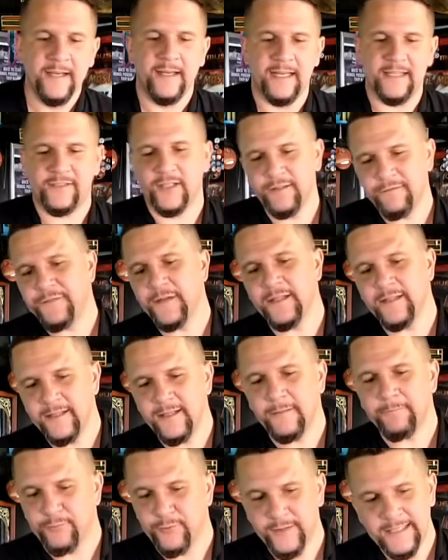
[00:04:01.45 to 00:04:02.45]
It's gonna fill it
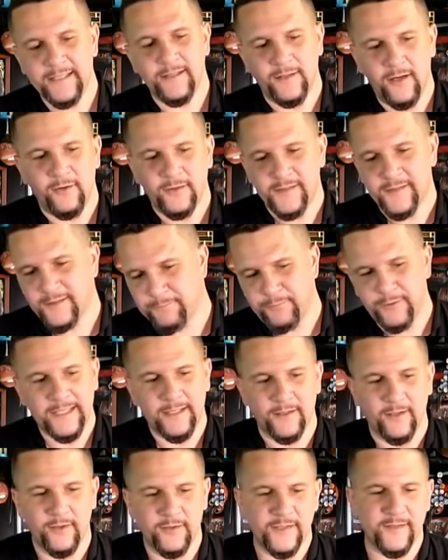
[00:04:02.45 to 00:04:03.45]
up pretty
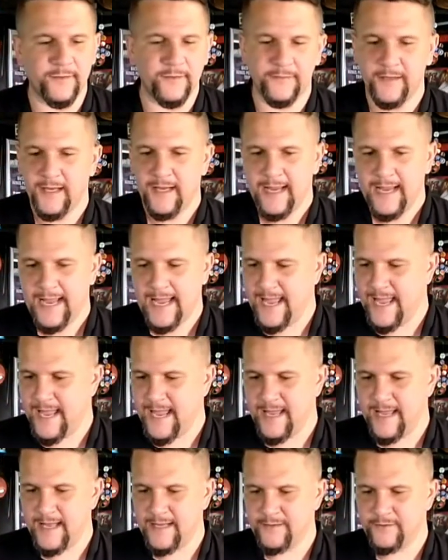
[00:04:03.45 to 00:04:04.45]
close,
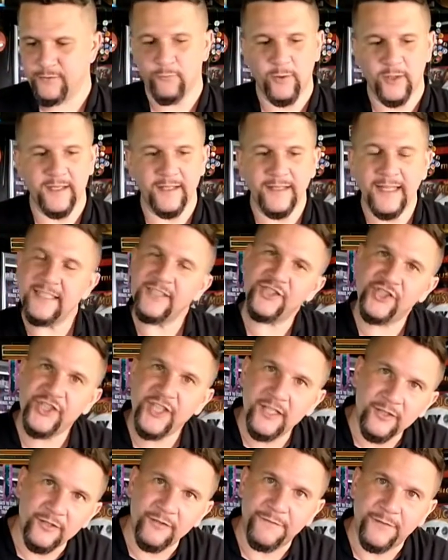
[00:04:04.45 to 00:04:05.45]
and we're gonna let it
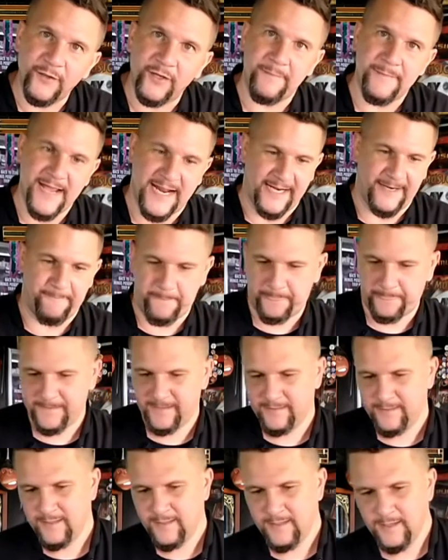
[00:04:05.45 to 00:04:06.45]
chill for a minute.
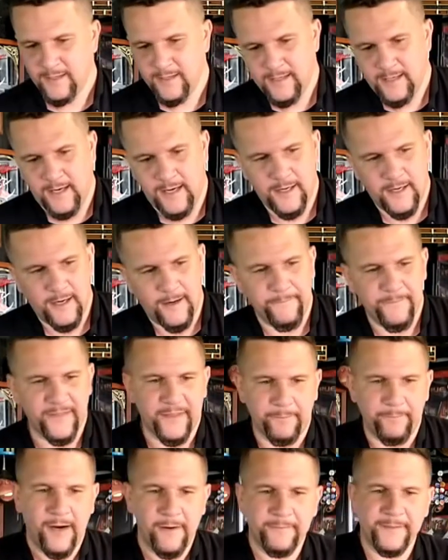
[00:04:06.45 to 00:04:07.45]

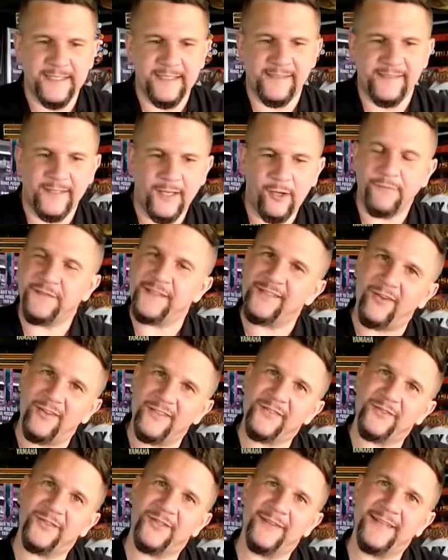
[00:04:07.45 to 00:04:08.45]
The pumpkin itself is
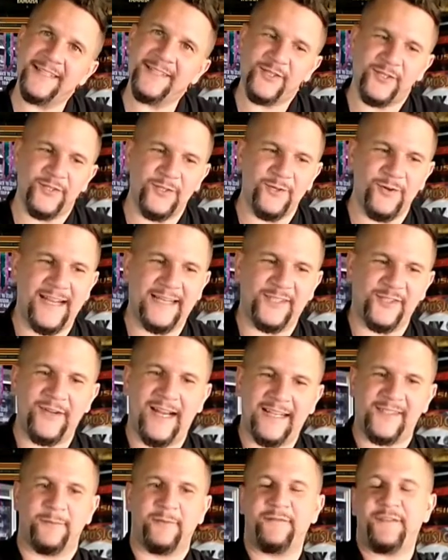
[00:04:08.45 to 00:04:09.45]
also going to
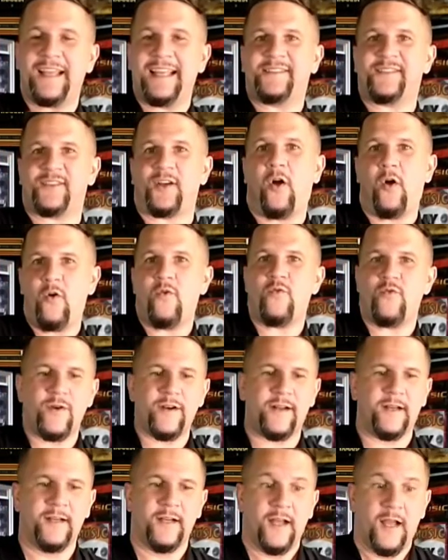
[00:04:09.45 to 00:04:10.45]
extract some of its
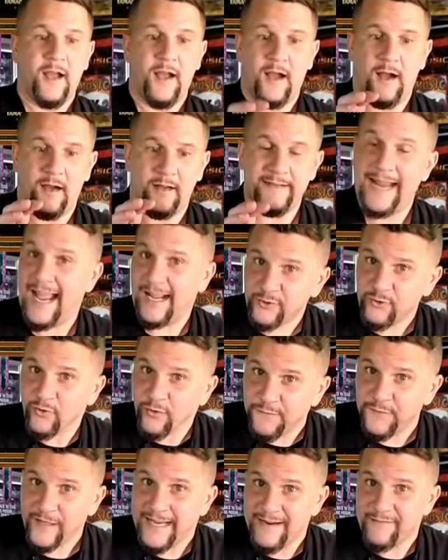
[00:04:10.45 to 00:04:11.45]
own
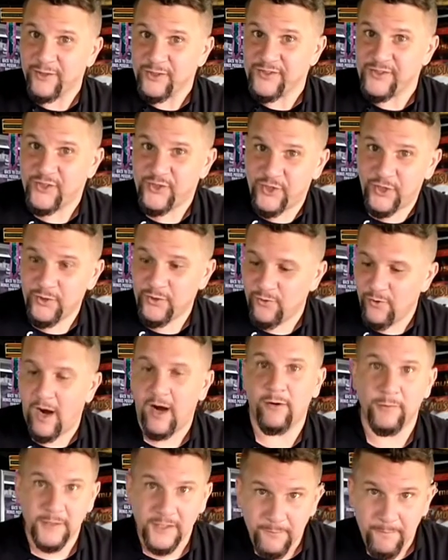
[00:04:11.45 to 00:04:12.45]
natural flavors to
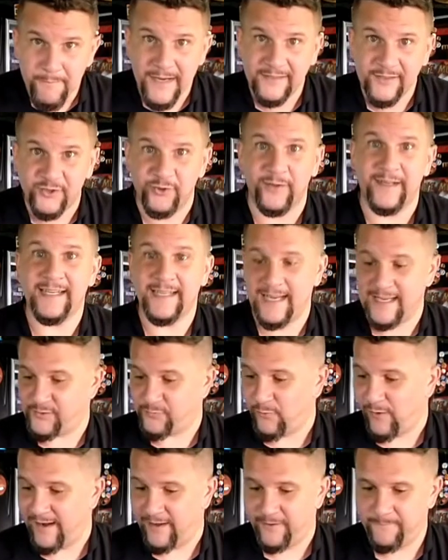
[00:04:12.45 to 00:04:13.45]
our mixed drink
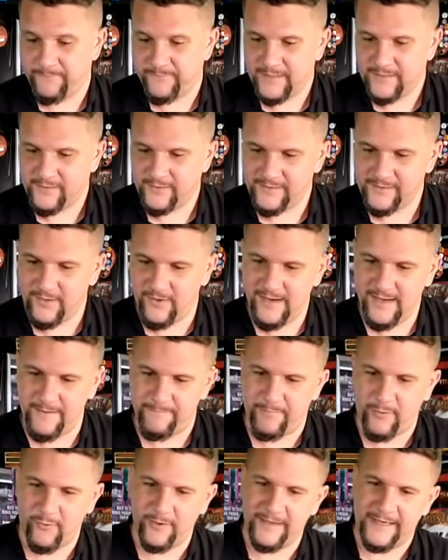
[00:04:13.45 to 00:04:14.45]
as well. So let's go ahead
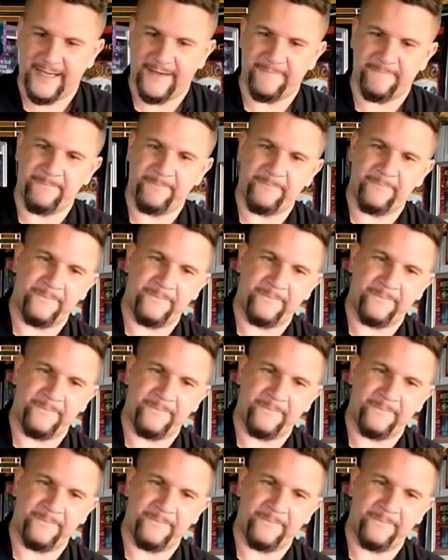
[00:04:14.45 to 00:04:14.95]
and pour it in.